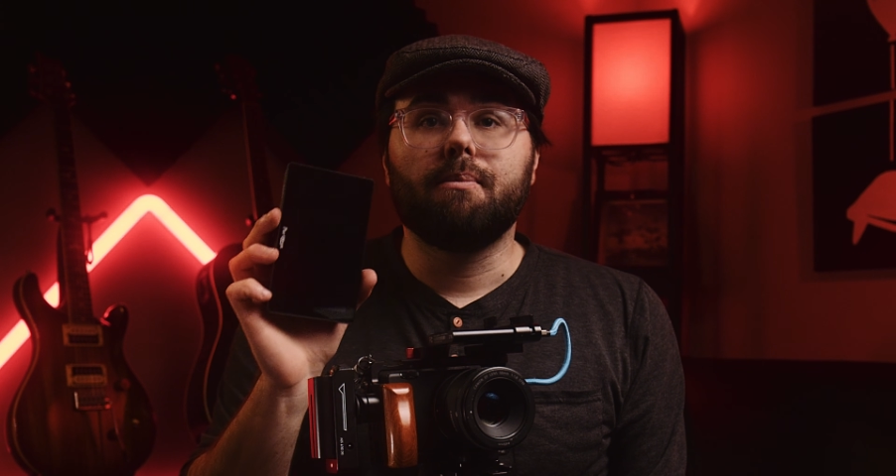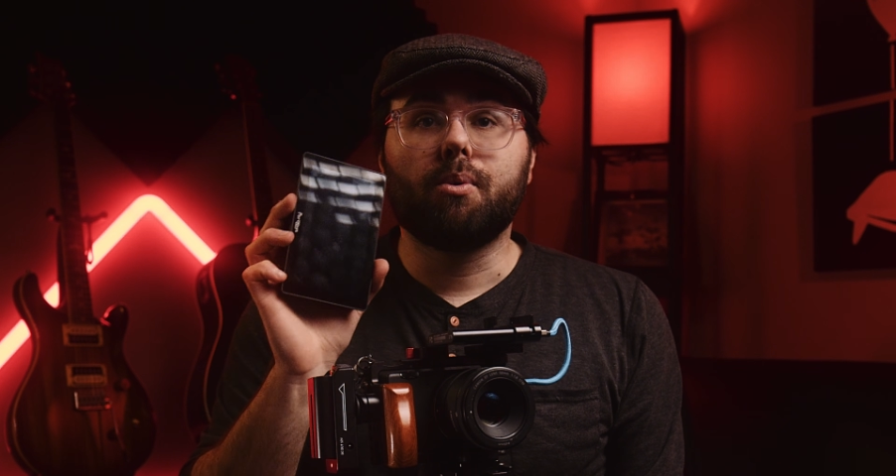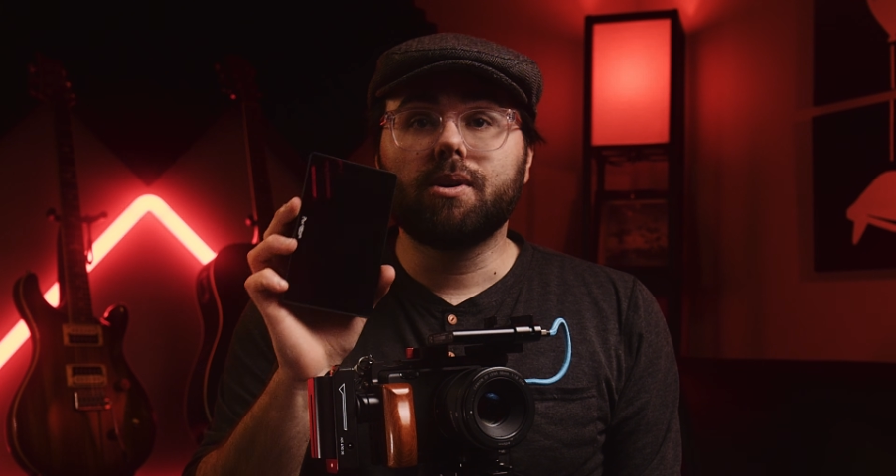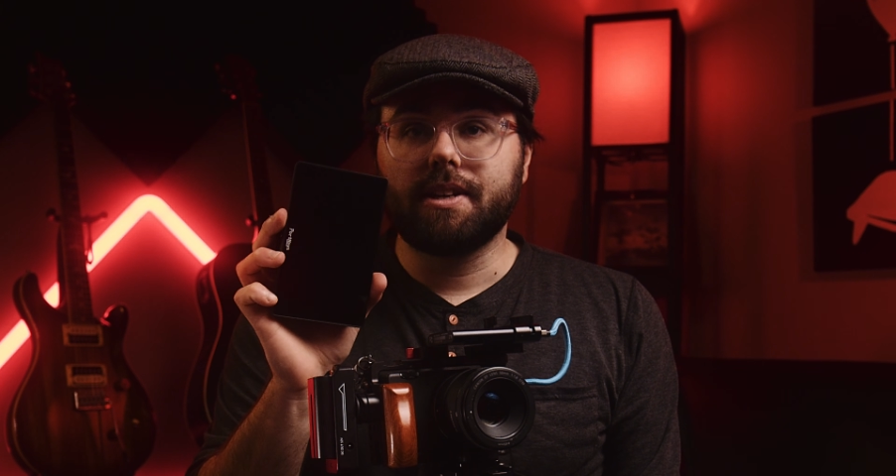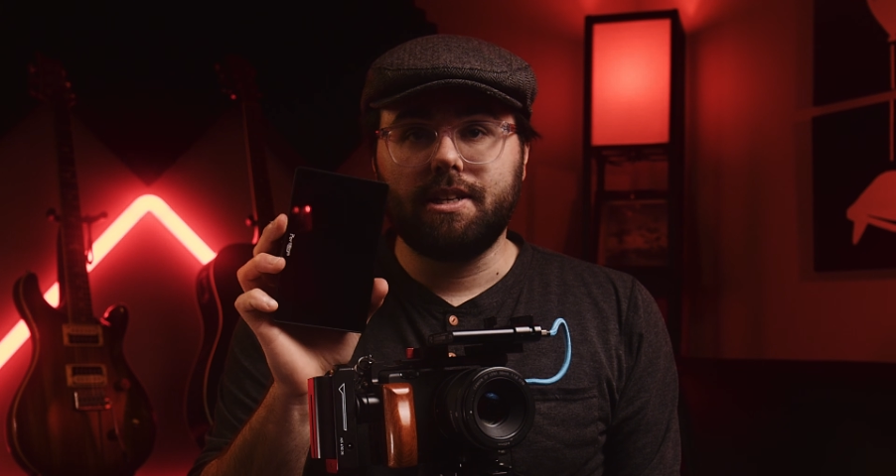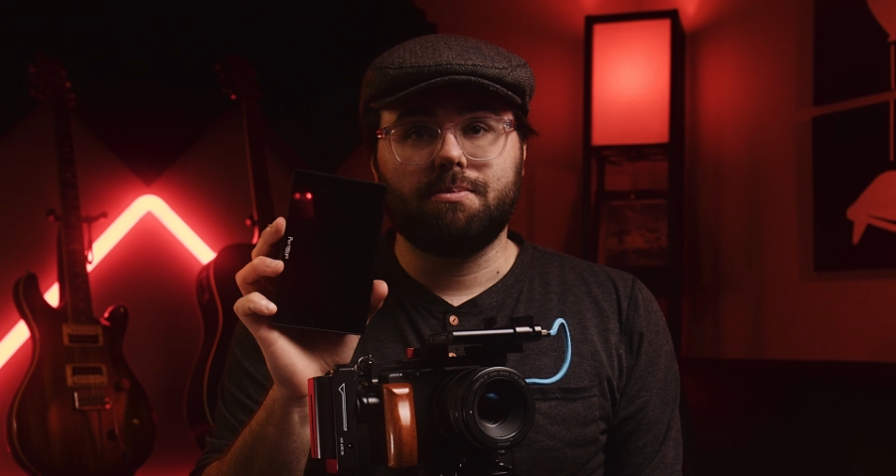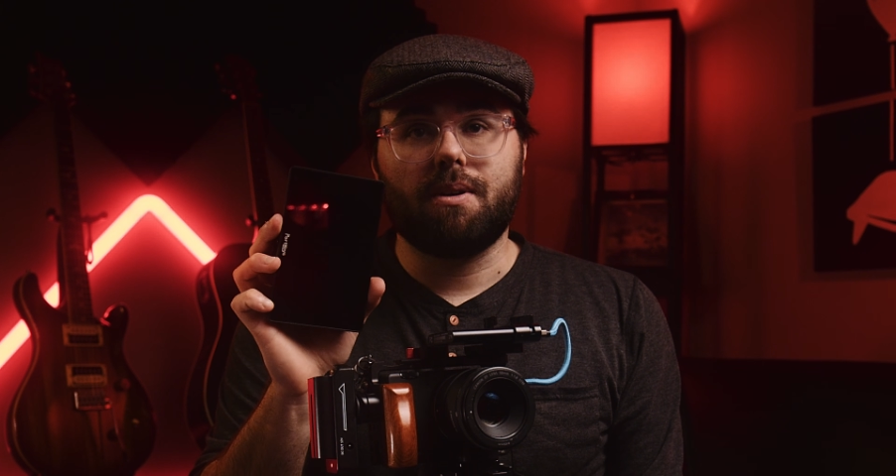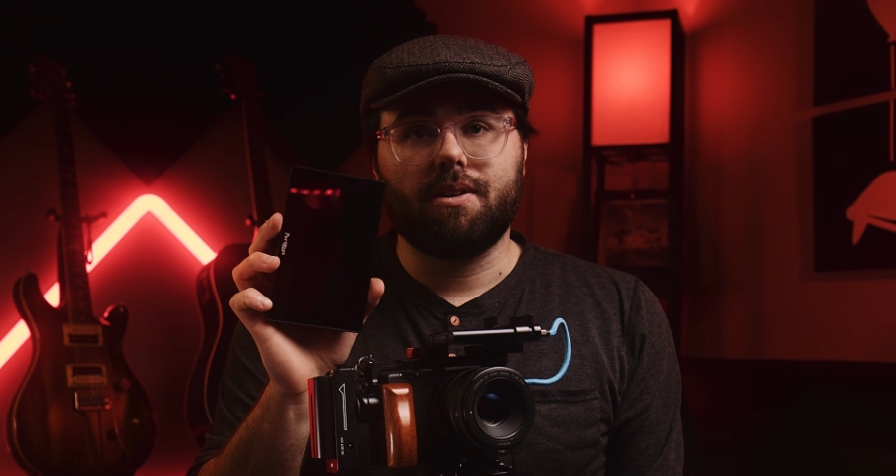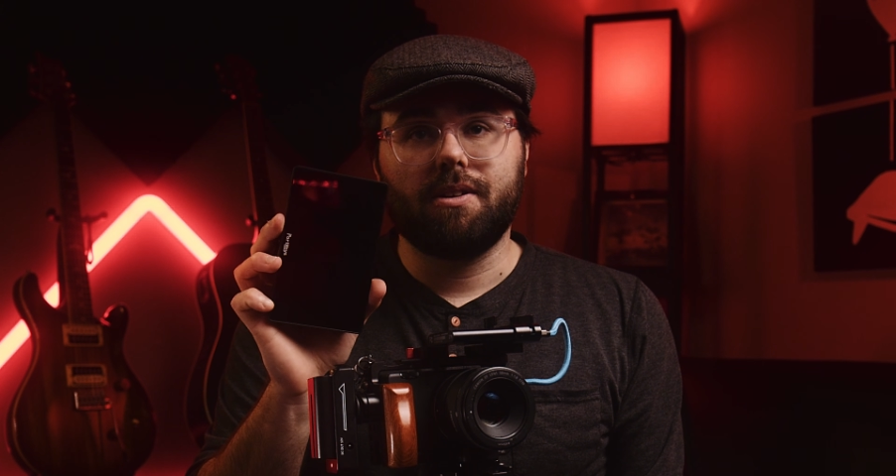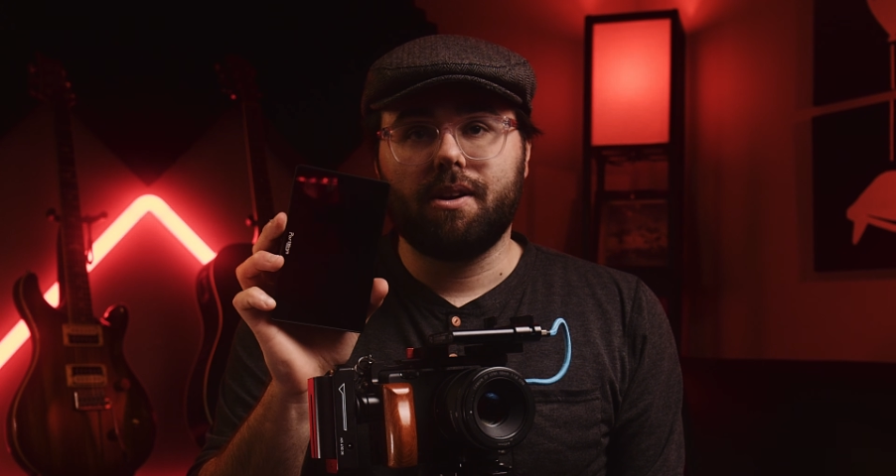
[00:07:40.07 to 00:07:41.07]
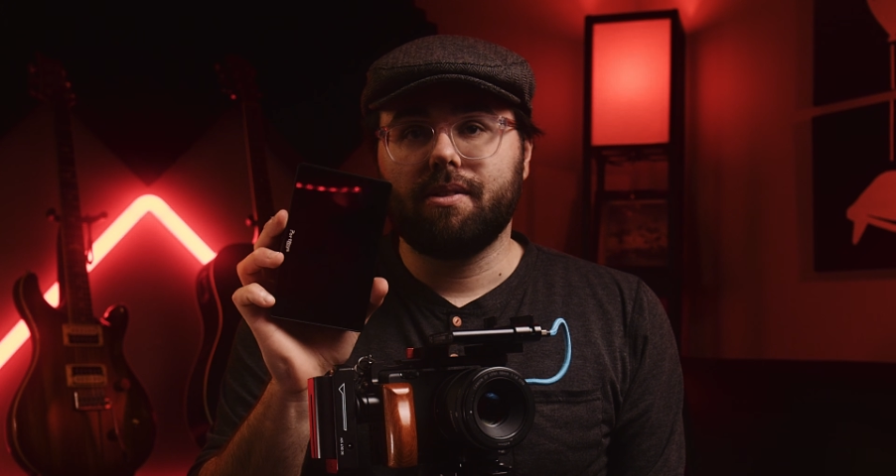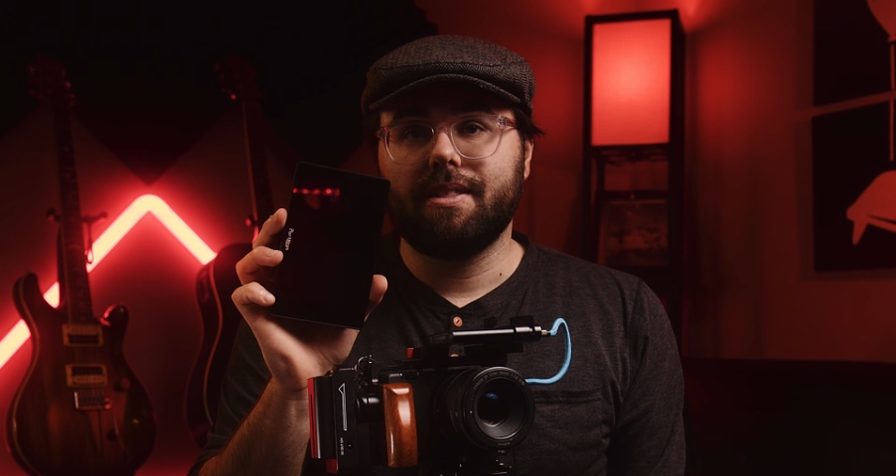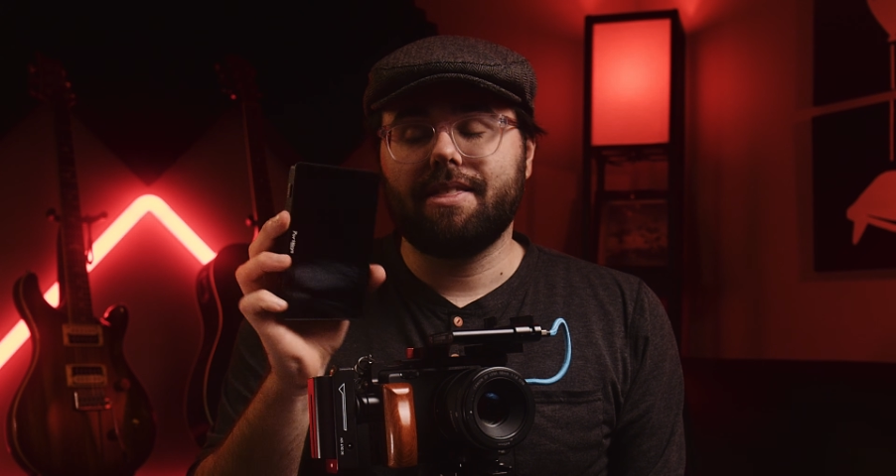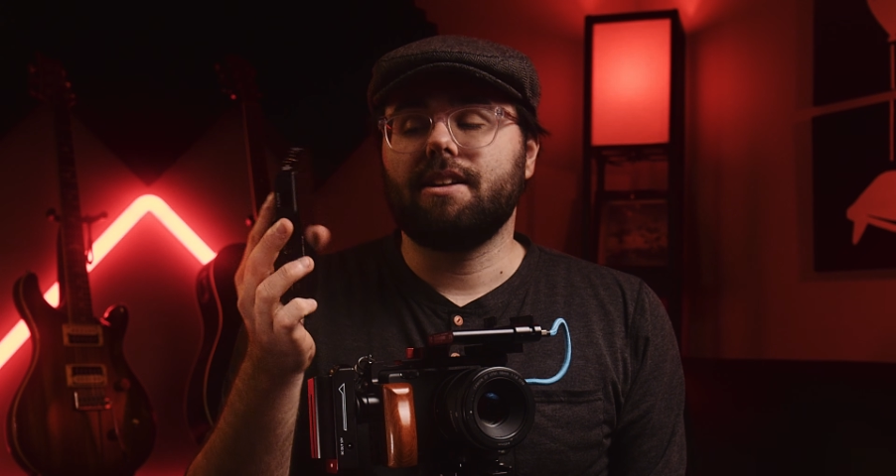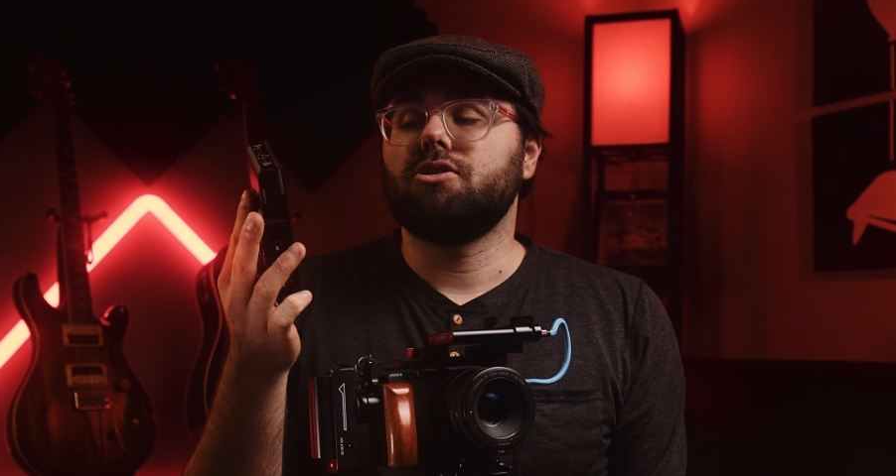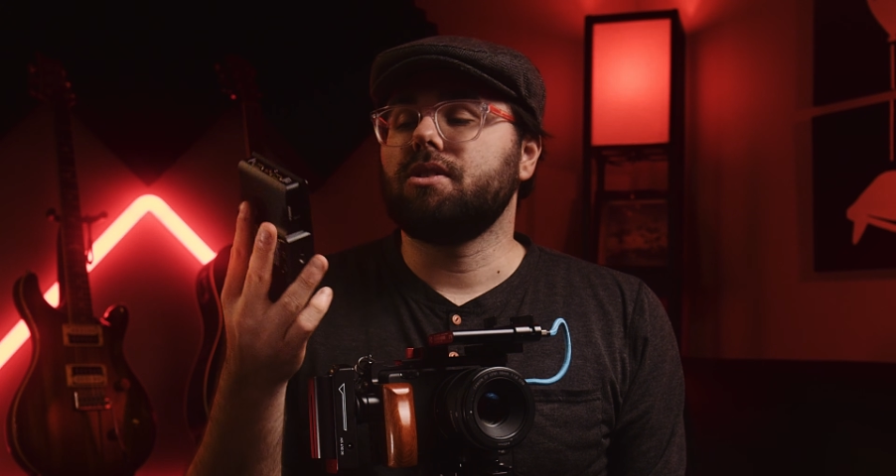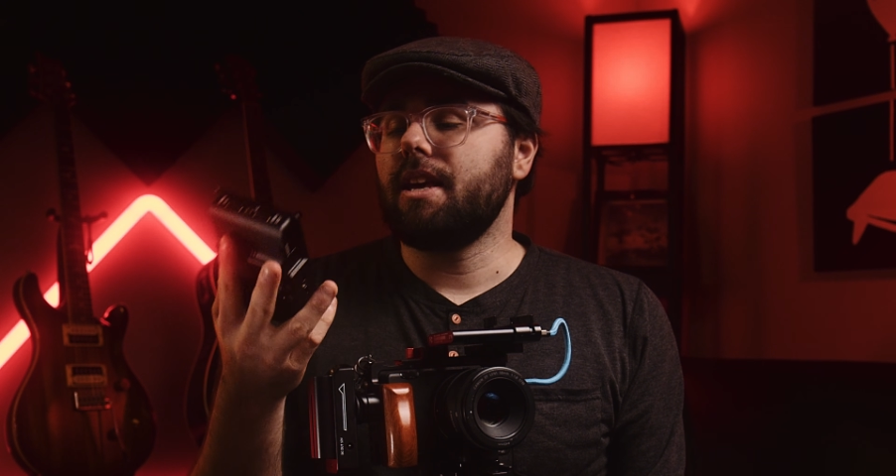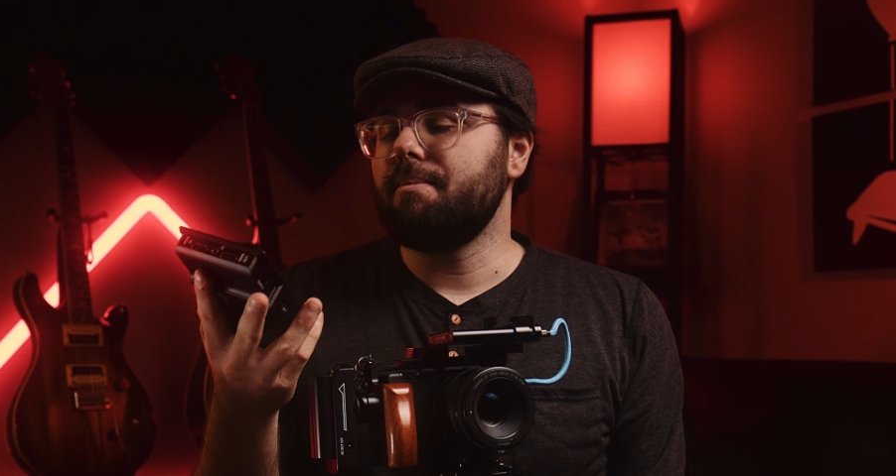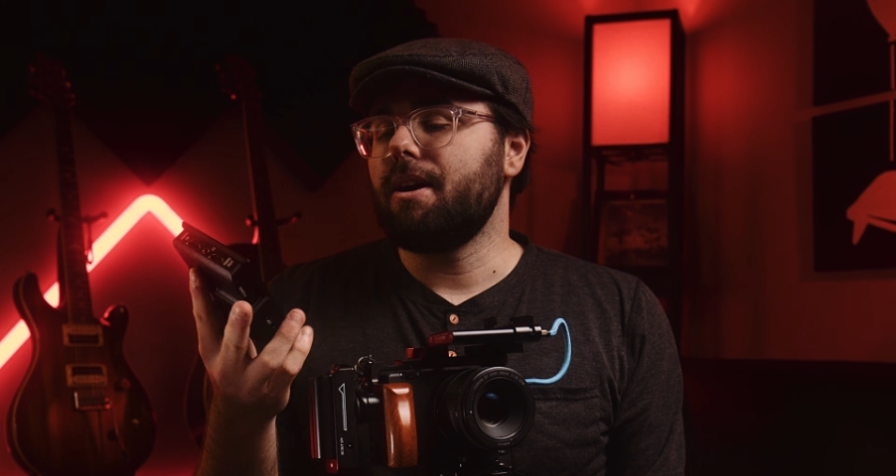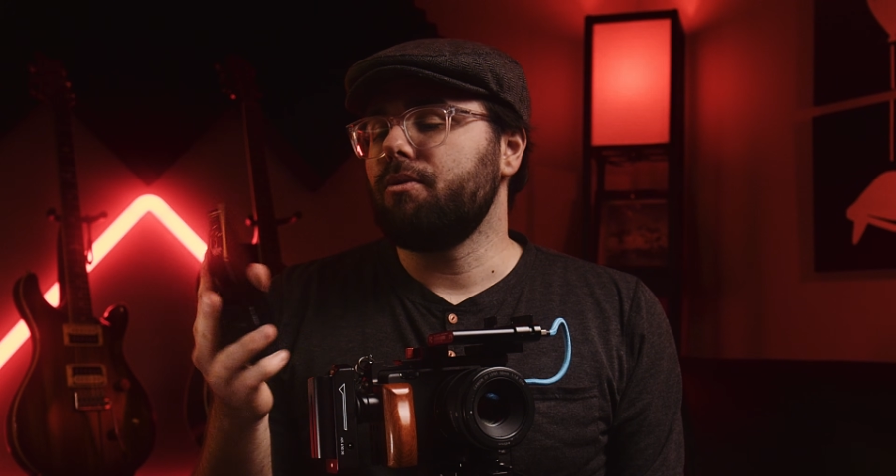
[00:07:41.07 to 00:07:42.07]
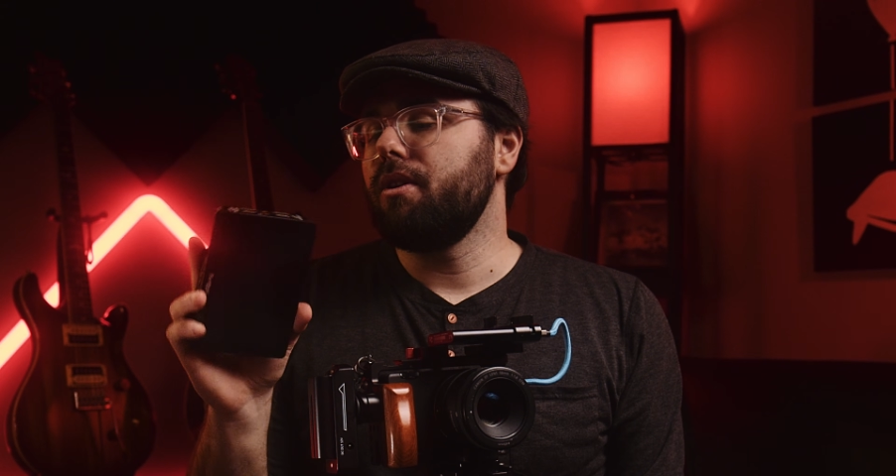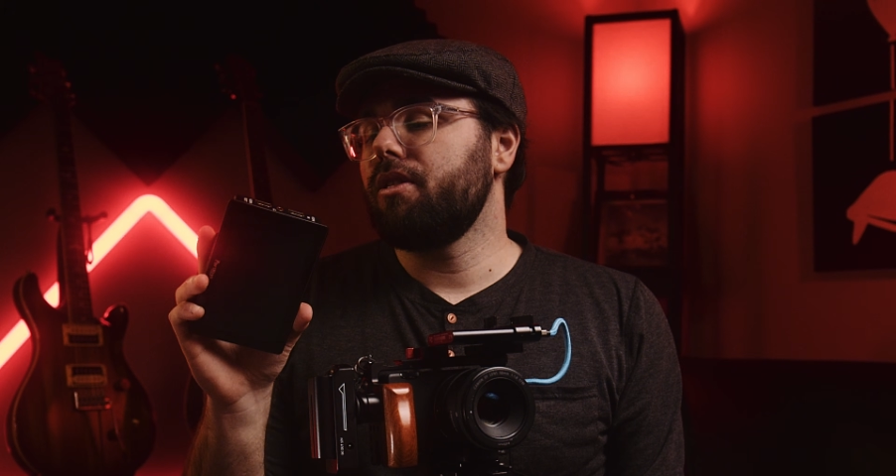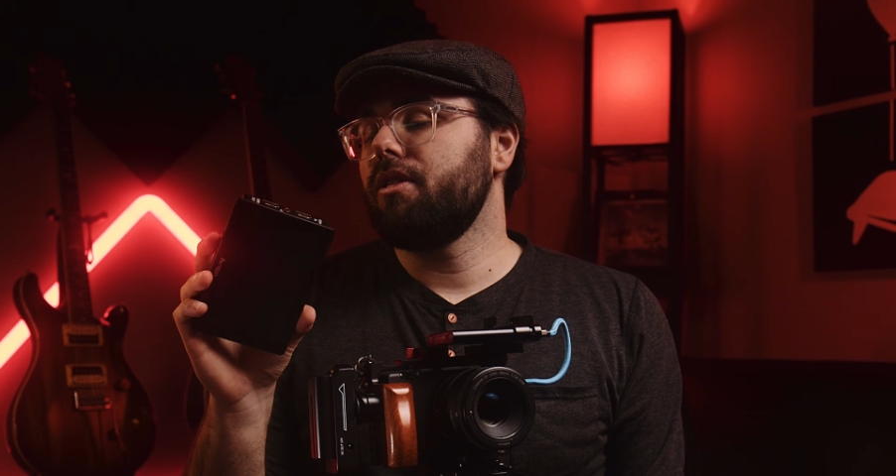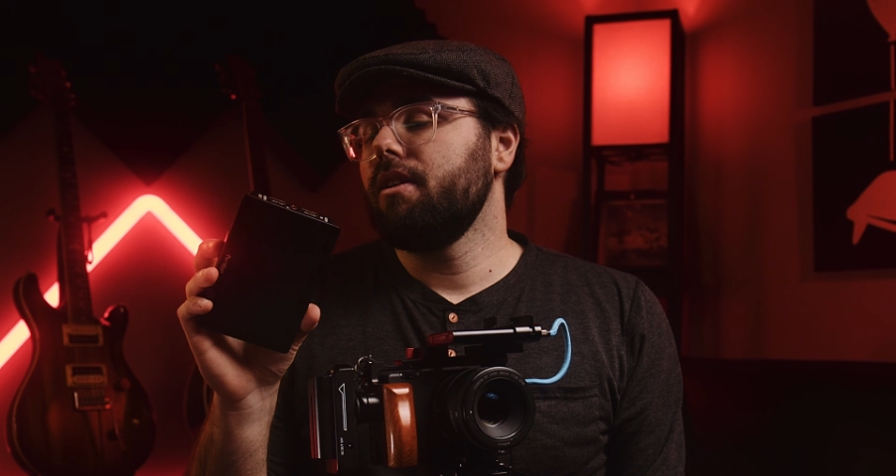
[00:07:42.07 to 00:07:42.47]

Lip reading: port keys monitor that they just came out with.